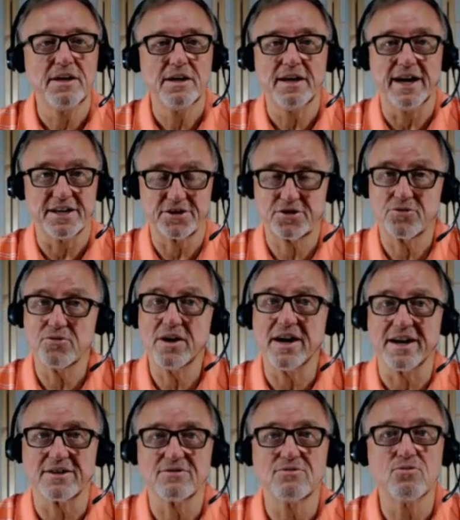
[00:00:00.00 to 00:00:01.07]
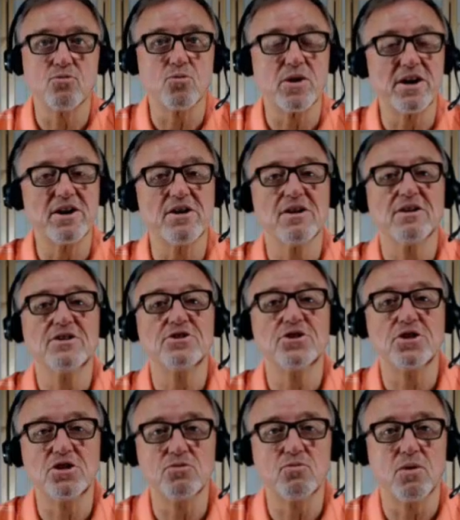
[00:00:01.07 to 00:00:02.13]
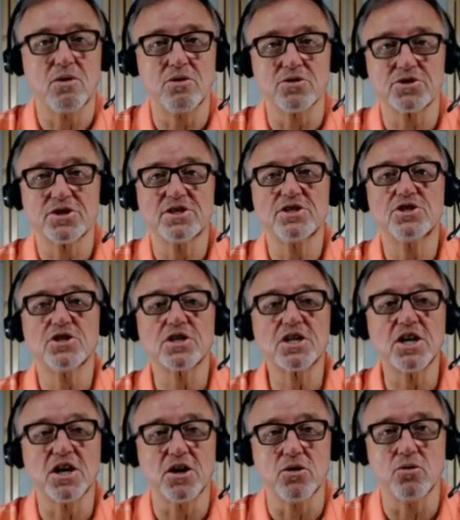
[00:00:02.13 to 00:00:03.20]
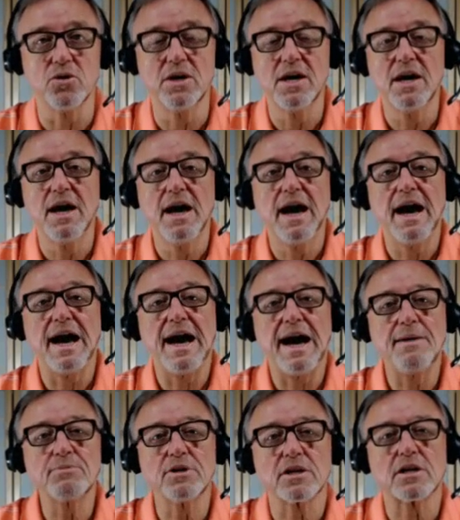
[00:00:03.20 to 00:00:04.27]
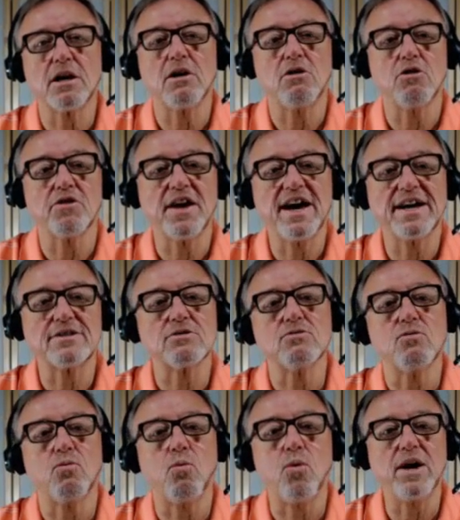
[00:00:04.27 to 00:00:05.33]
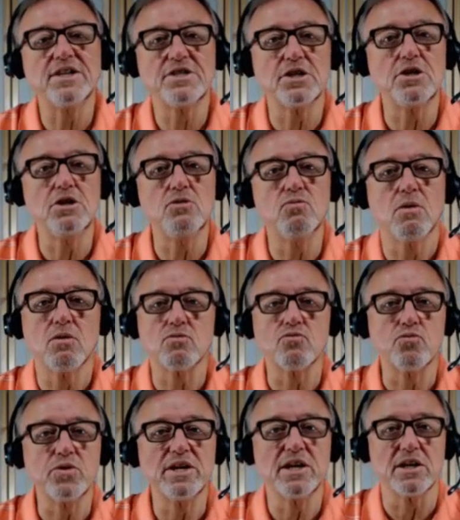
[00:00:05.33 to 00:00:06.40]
That's correct. Where do you want to go? I'm going to call that, what do you want real